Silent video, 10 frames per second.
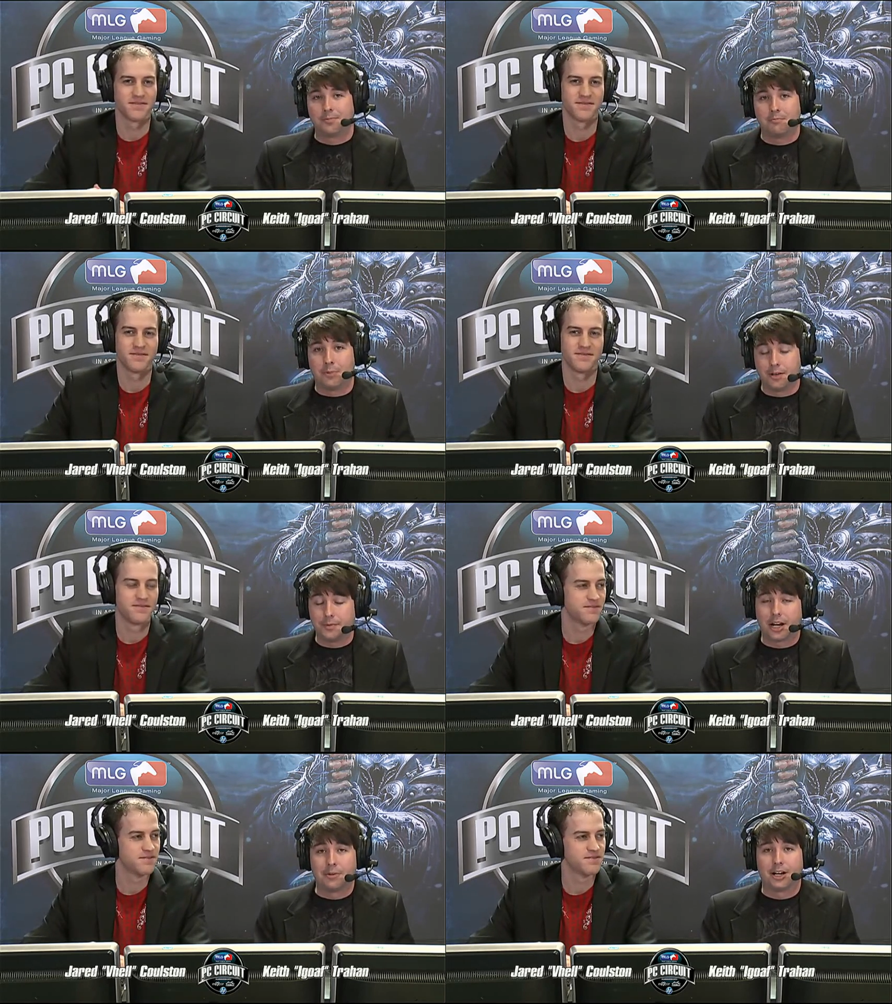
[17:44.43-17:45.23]

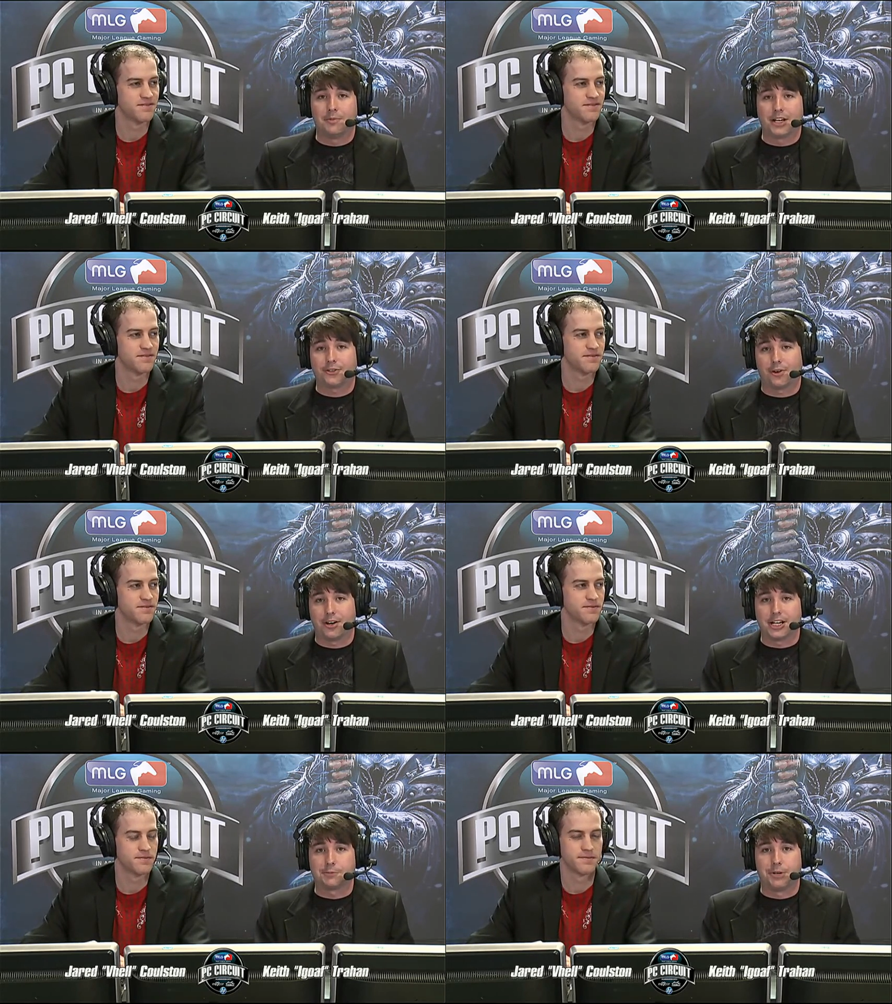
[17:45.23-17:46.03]
Speaker 1: But coming up next for
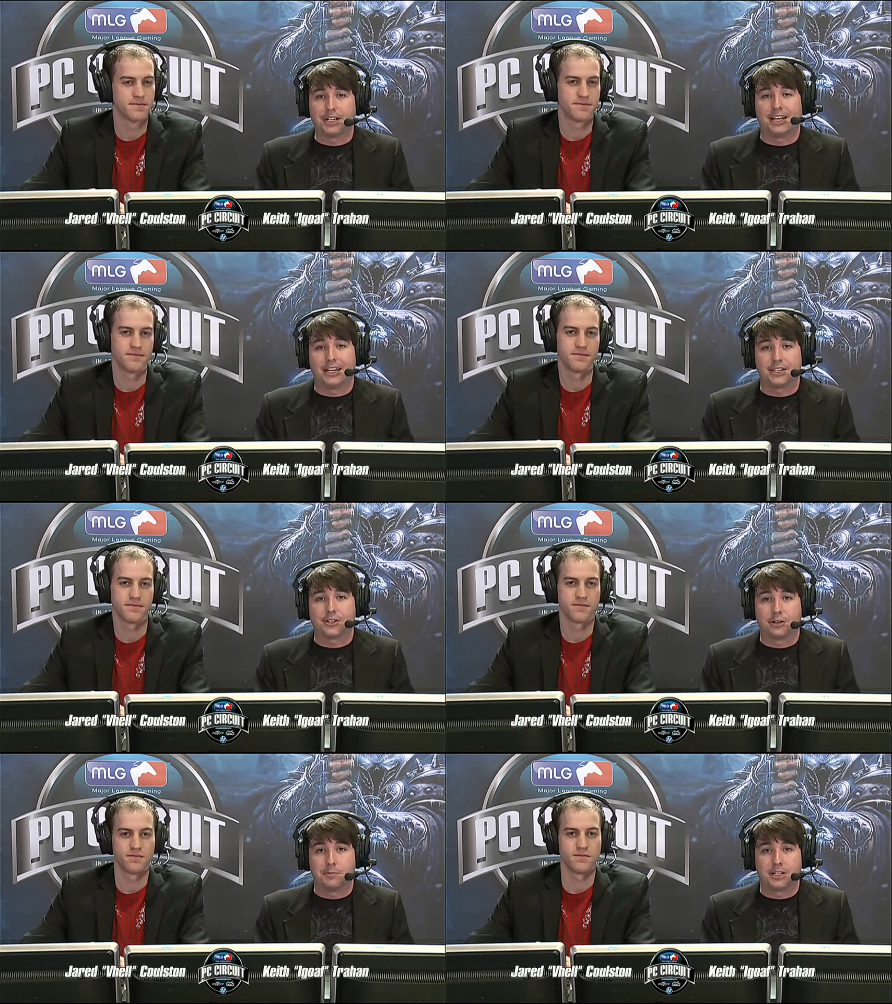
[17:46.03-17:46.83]
our next pick, it is
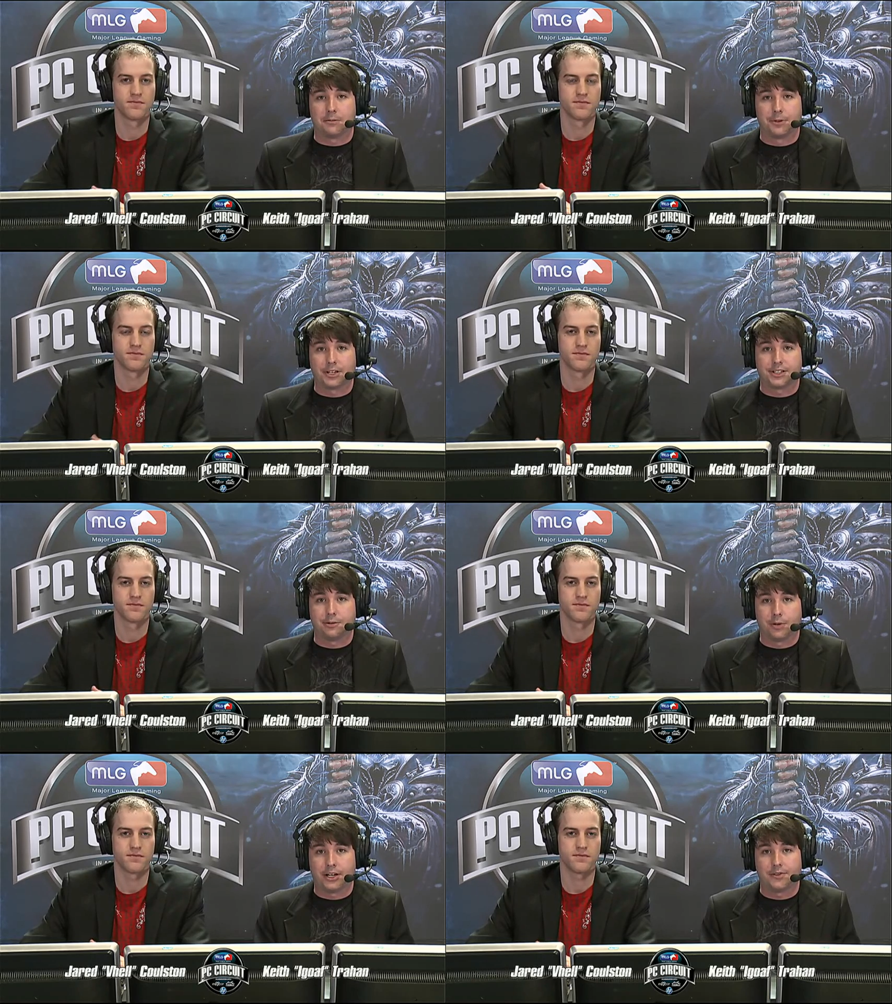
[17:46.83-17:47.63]
going to be Complexity
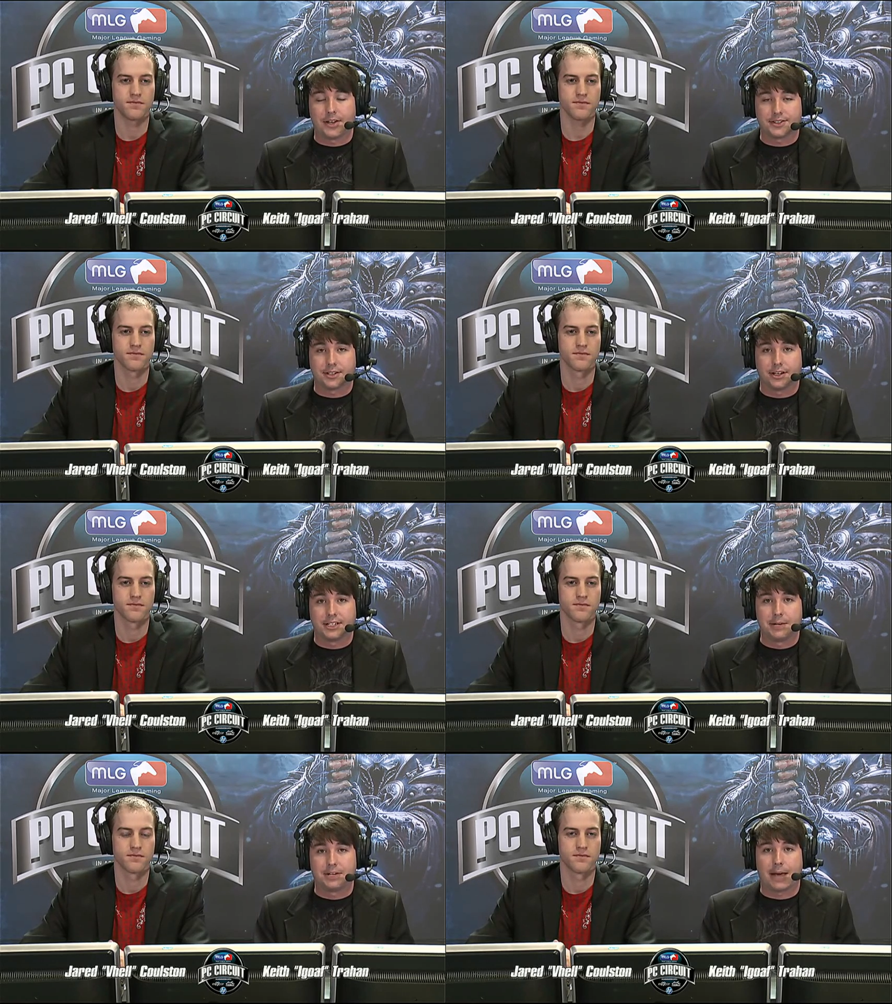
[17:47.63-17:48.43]
Red, and that's uh,
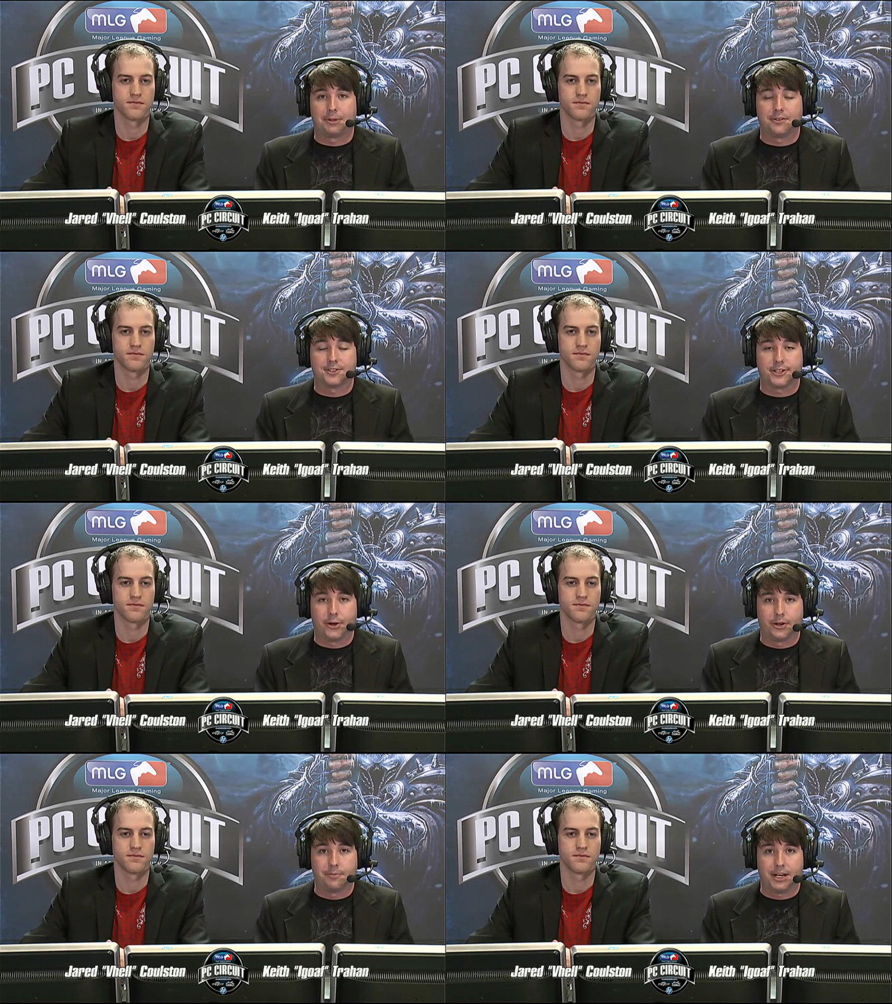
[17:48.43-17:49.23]
team captain of
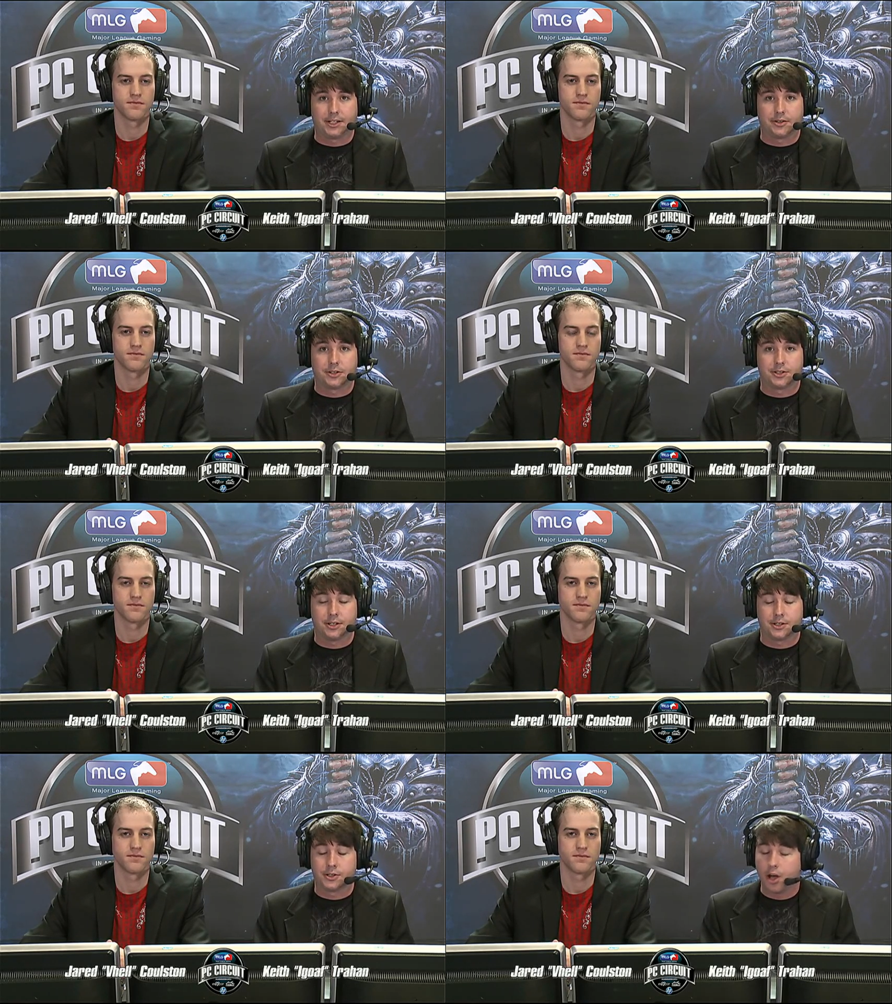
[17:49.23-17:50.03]
Soda making those
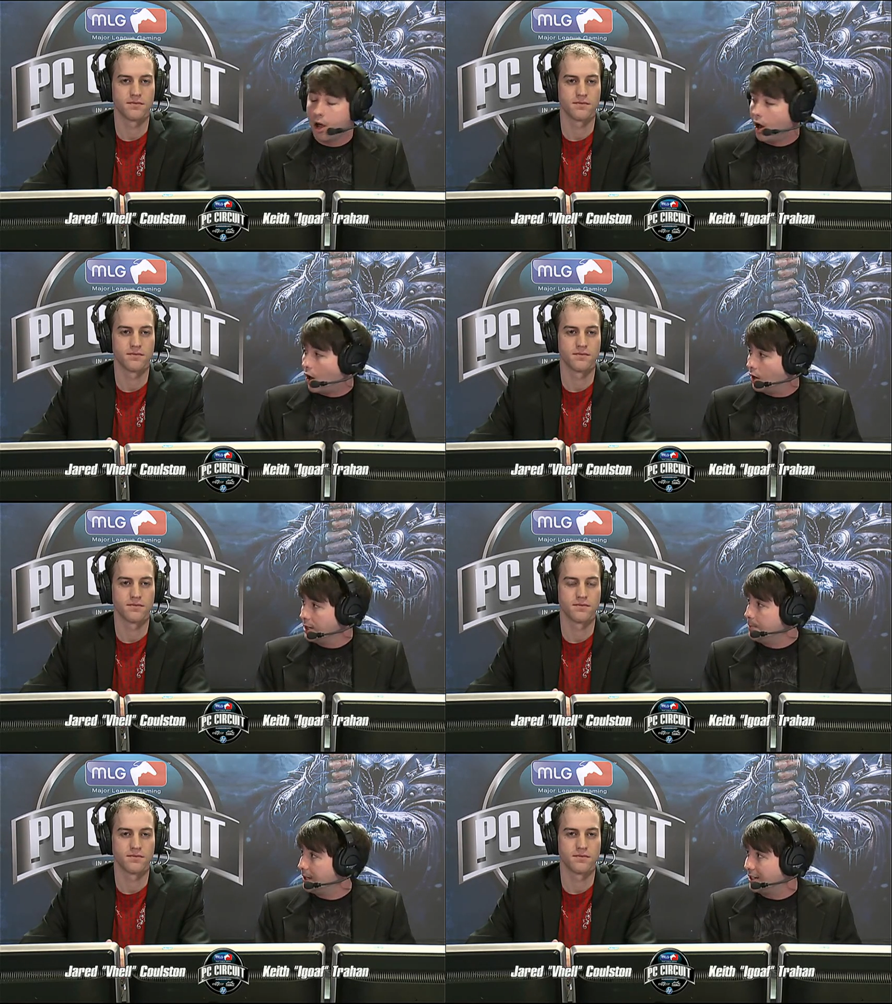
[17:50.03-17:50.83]
decisions.
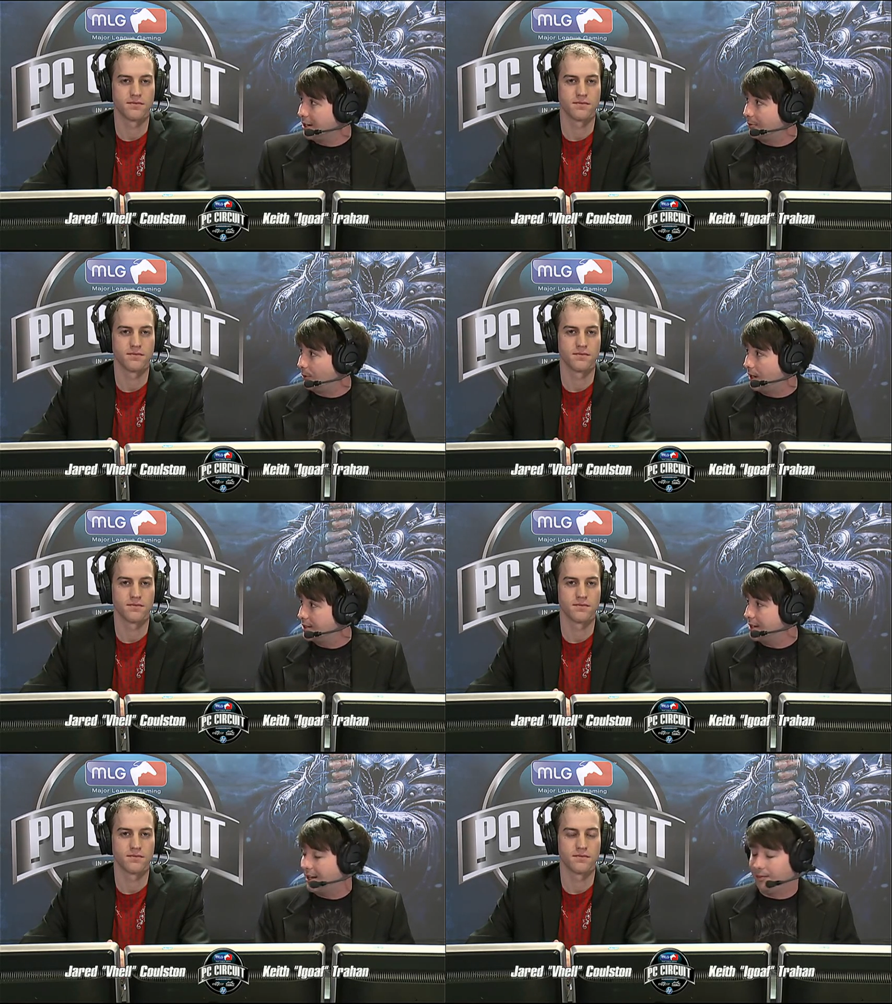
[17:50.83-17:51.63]
Already picking up
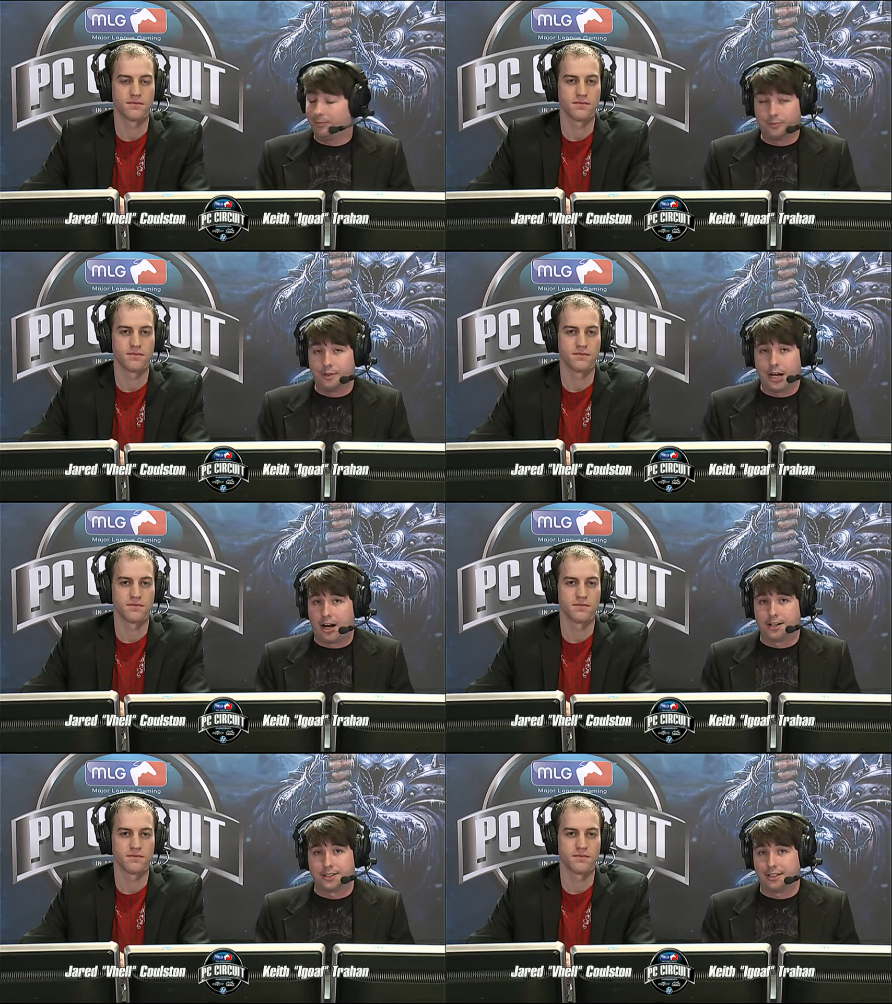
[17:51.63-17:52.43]
Flex, and
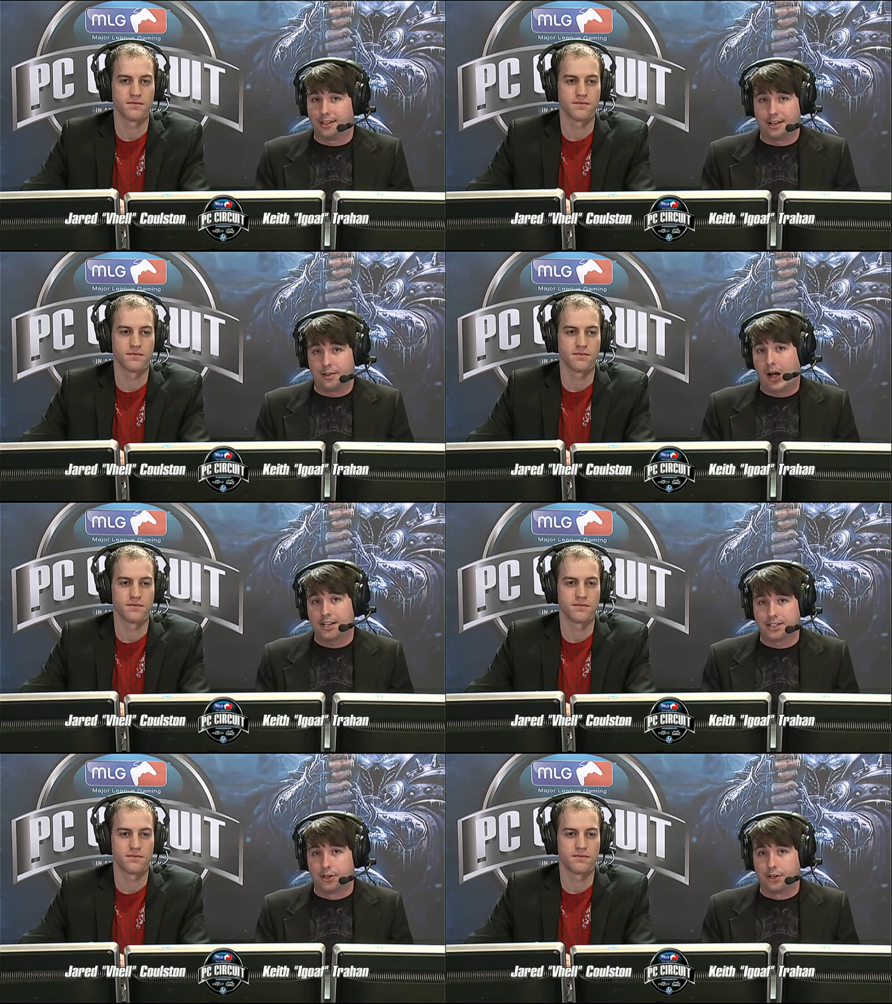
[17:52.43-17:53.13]
honestly, I still